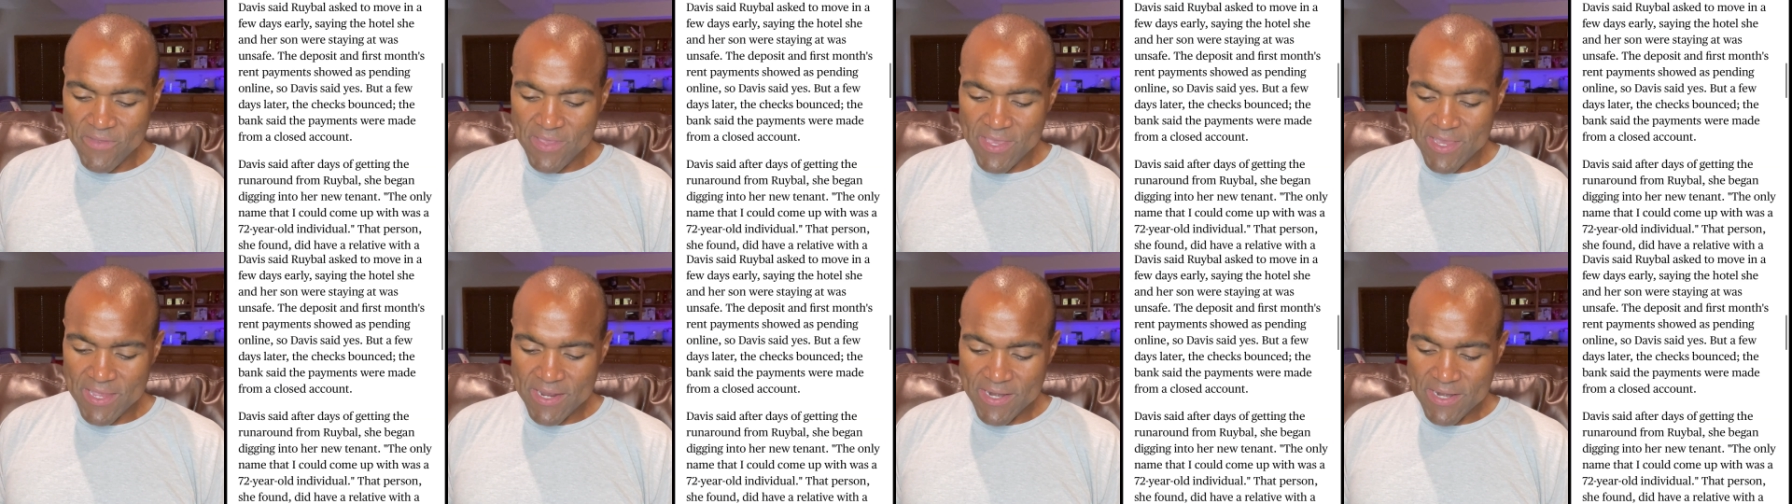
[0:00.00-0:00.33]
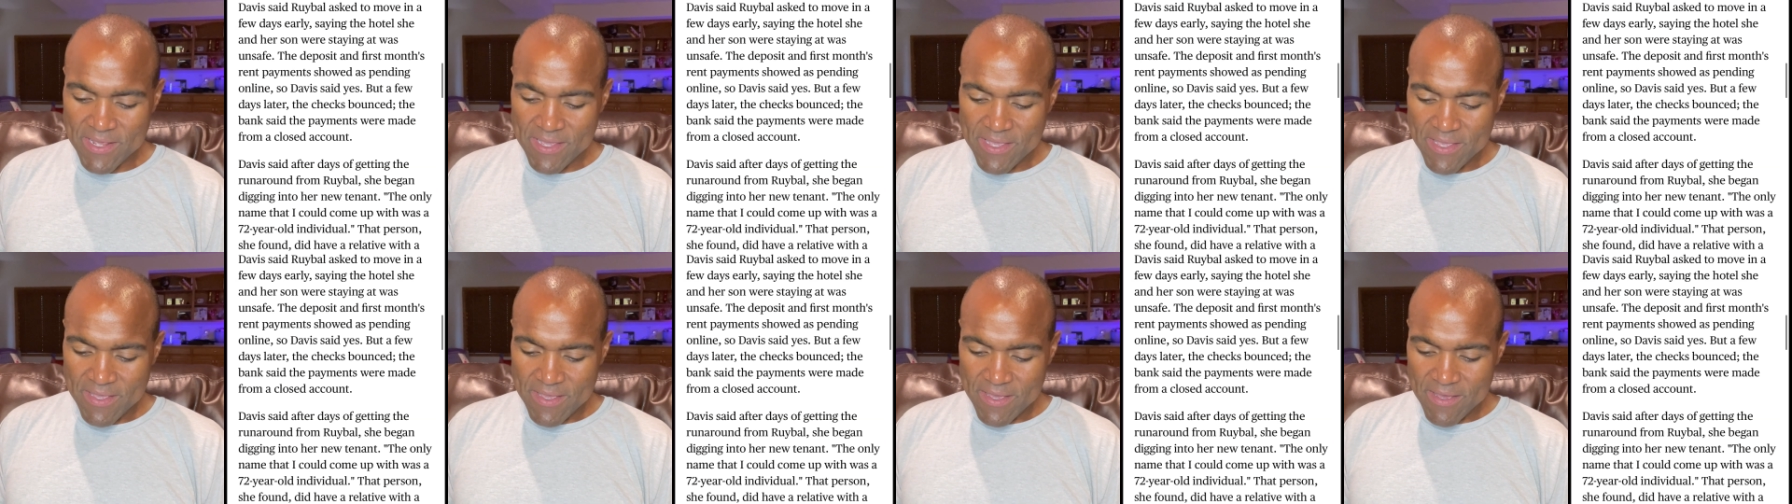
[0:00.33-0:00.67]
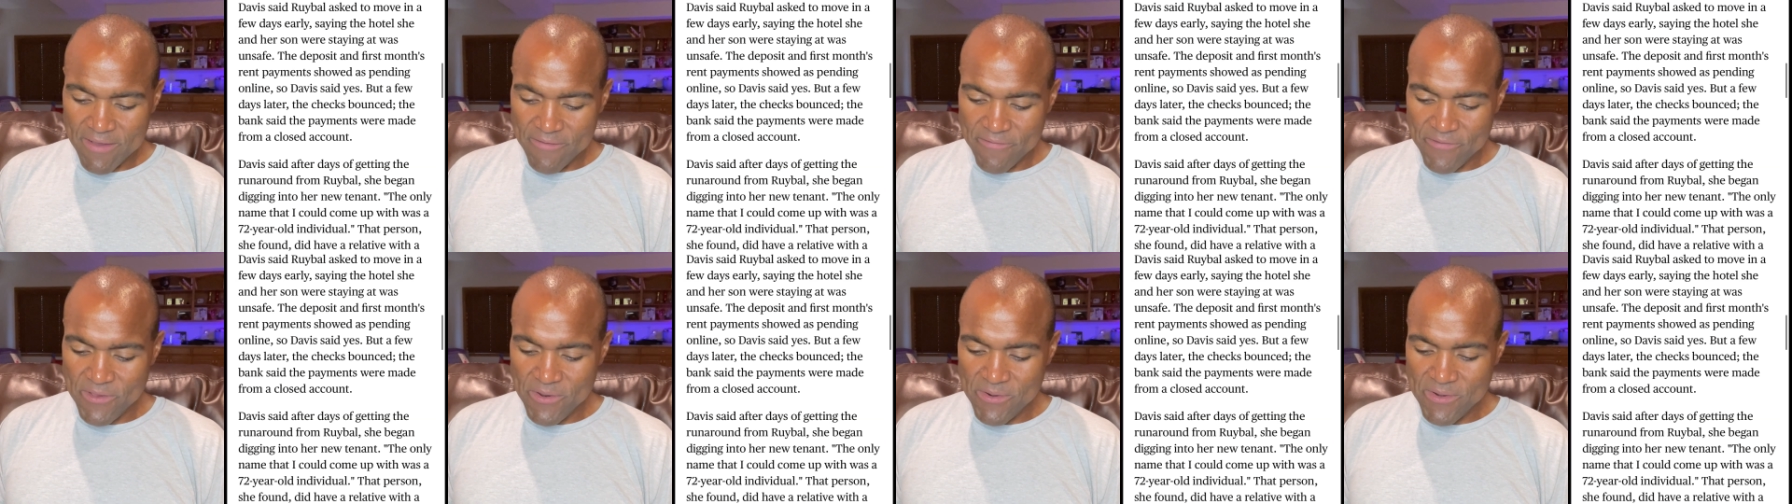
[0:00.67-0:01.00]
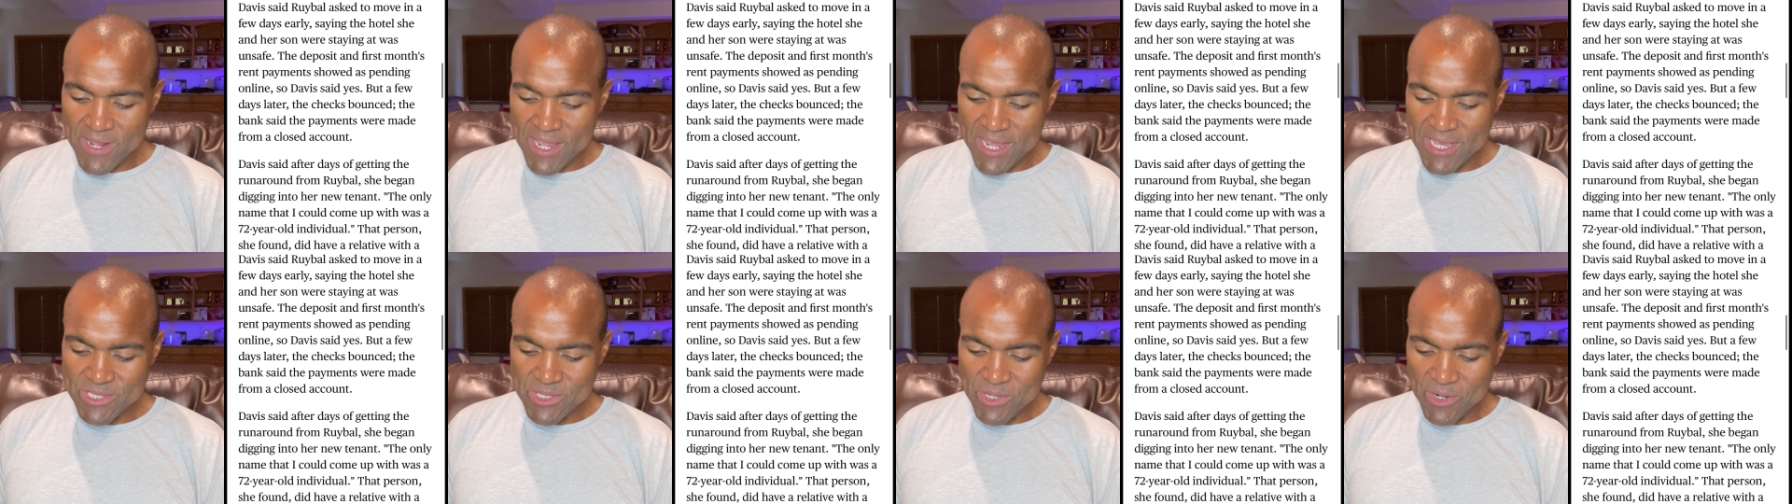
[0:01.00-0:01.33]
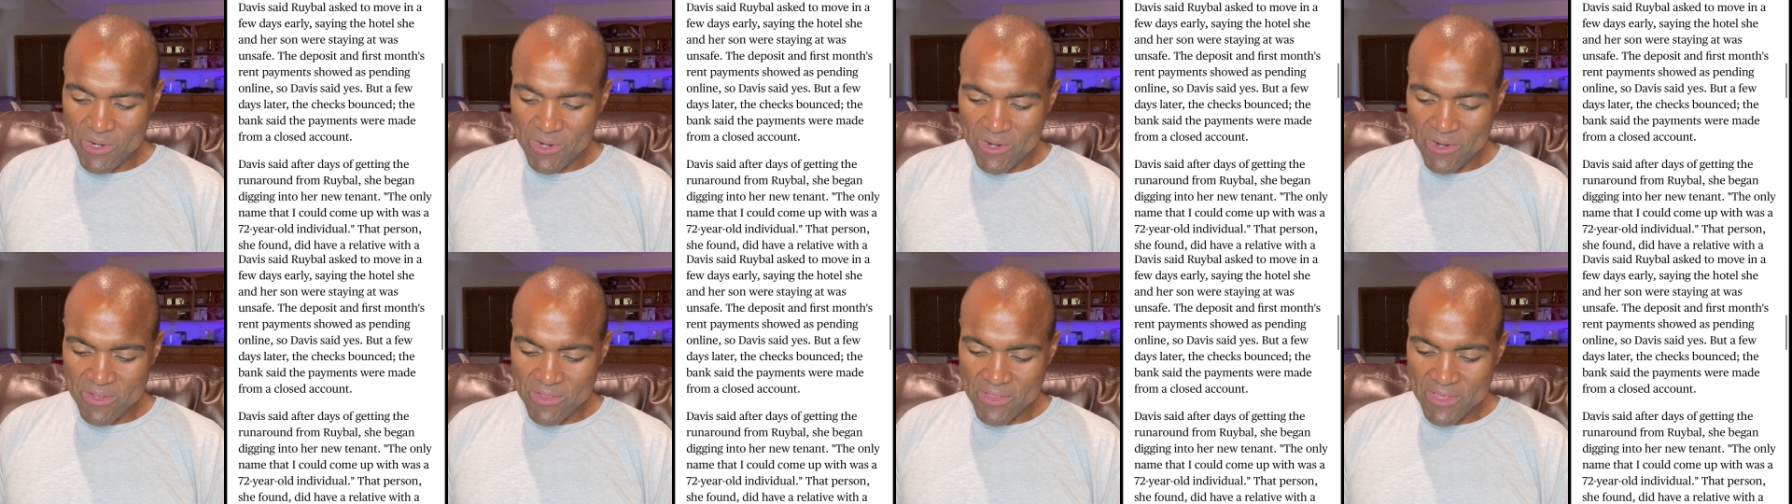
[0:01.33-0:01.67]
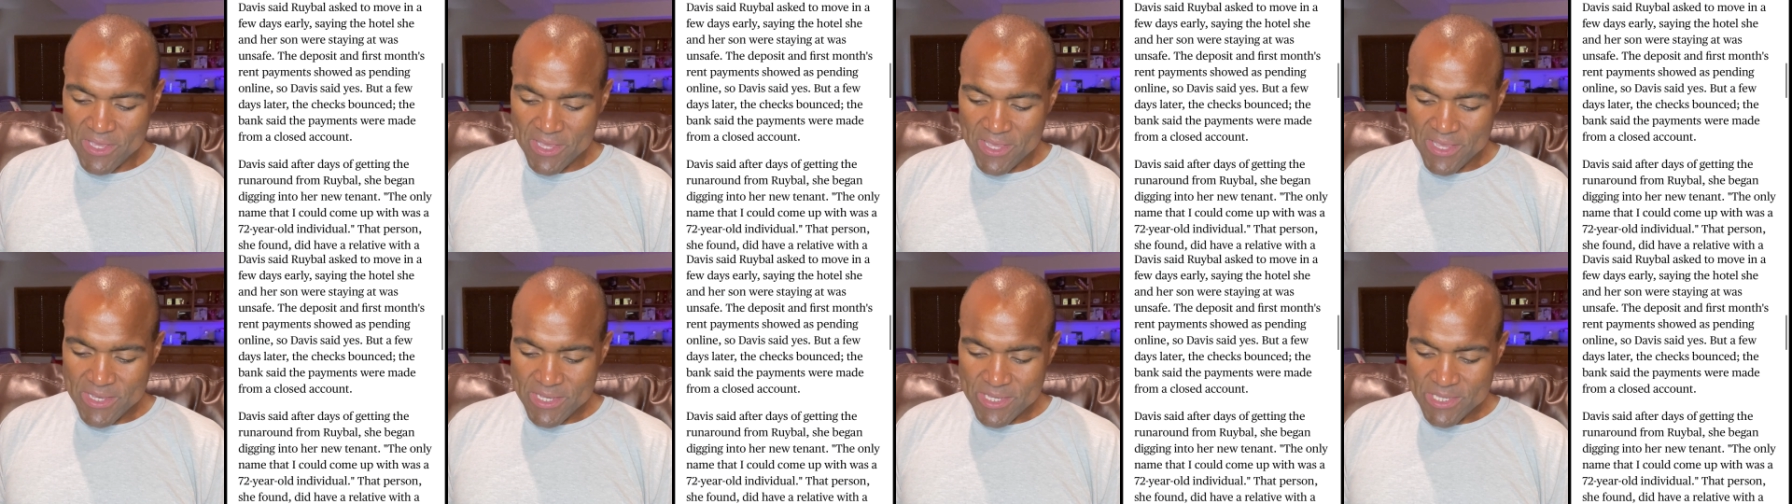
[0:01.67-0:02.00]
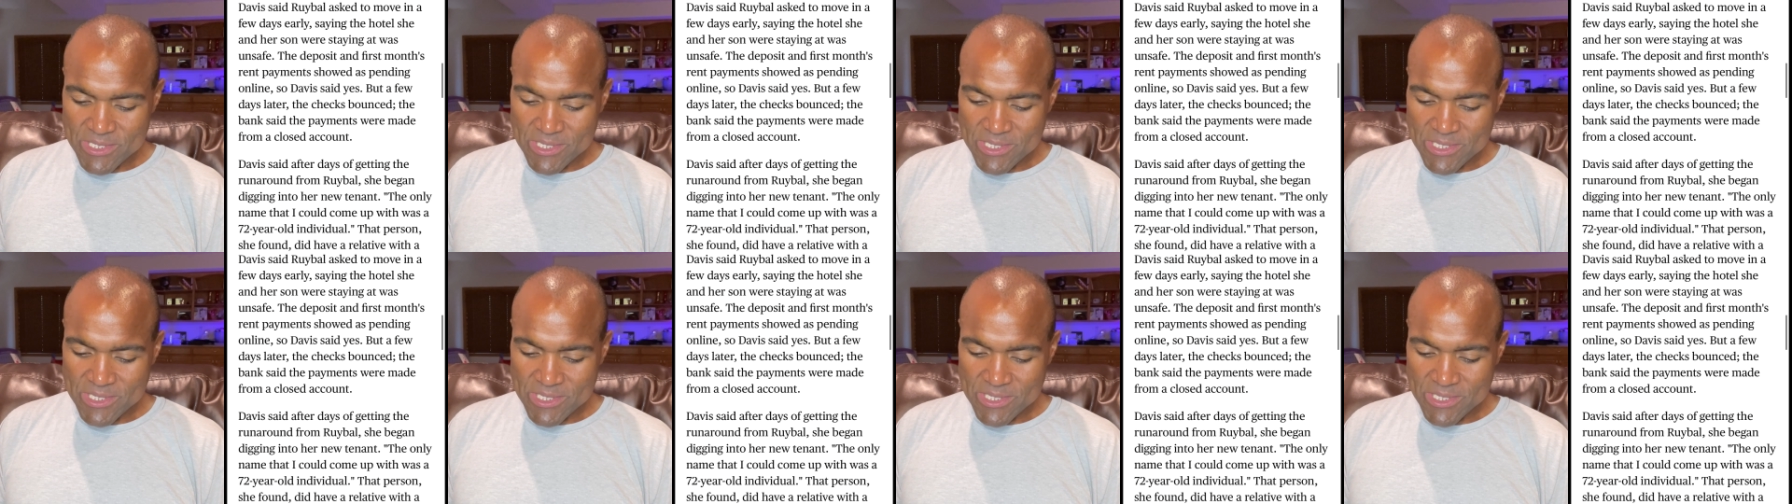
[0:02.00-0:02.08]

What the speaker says: in a few days early,